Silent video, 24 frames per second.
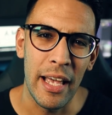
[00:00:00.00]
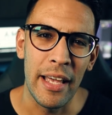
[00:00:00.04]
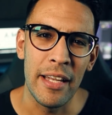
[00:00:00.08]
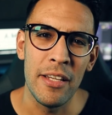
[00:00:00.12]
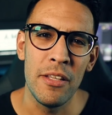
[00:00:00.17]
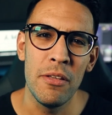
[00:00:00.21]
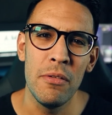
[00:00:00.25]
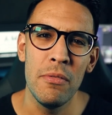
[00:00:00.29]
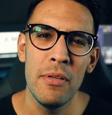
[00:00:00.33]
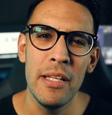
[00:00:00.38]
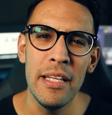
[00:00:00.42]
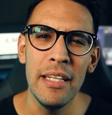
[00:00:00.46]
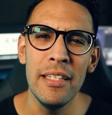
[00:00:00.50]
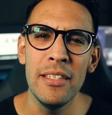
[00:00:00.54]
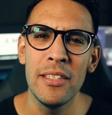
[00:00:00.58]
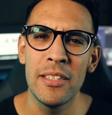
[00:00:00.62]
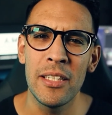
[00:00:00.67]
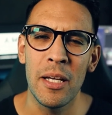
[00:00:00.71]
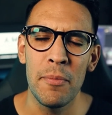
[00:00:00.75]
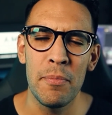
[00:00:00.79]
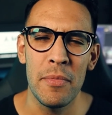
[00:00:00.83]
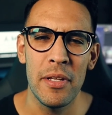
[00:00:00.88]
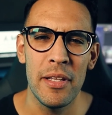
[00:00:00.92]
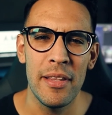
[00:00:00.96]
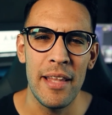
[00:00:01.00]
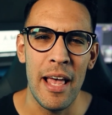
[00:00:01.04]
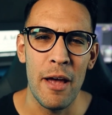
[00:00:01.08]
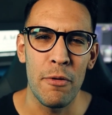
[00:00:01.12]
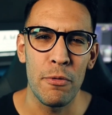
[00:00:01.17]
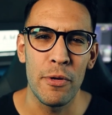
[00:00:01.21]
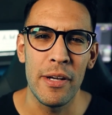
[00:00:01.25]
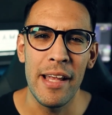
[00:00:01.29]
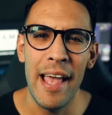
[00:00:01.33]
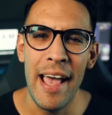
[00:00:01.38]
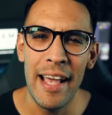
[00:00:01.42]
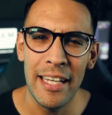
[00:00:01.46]
and you need something that
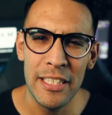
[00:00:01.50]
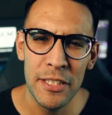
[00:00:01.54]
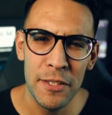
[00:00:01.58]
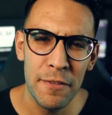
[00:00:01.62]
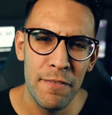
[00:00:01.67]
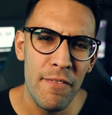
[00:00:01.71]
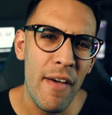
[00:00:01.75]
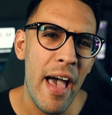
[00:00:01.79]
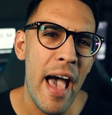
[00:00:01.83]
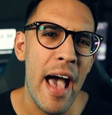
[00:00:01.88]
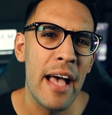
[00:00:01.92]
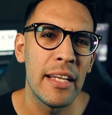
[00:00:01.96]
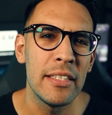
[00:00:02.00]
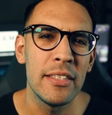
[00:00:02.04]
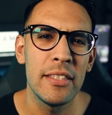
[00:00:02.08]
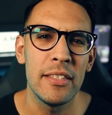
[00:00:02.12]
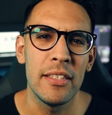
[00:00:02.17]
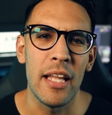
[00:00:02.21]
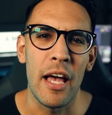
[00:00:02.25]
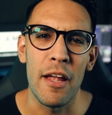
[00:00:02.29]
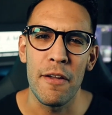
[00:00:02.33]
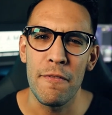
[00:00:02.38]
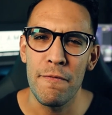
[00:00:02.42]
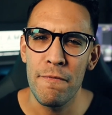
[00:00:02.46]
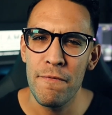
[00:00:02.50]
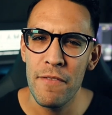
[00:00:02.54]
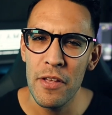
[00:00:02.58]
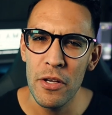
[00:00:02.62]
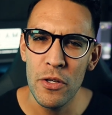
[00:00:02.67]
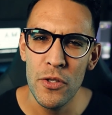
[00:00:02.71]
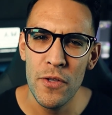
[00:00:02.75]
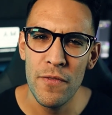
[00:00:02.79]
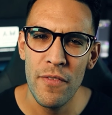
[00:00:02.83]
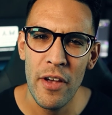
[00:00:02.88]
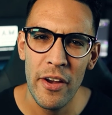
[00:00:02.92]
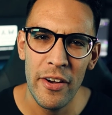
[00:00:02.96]
reacts fast, that
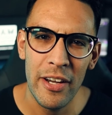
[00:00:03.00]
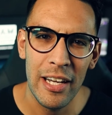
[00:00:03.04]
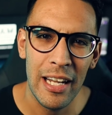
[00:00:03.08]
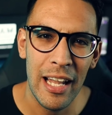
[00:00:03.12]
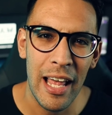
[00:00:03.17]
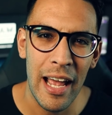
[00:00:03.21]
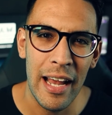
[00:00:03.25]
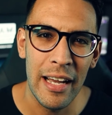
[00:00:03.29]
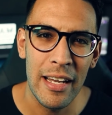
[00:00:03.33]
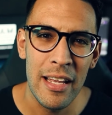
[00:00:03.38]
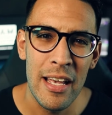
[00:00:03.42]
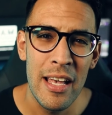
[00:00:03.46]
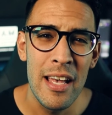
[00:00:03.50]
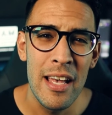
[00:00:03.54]
feels very light,